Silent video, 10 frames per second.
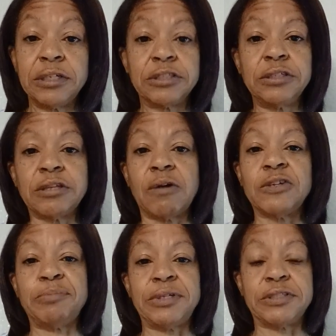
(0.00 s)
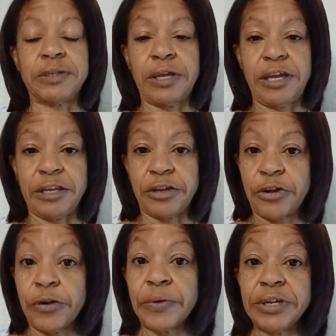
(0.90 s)
She's always been
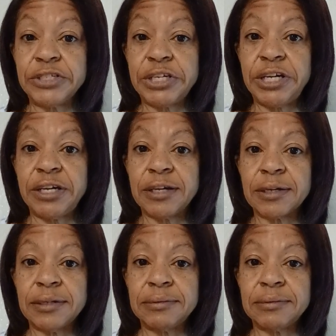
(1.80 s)
encouraging.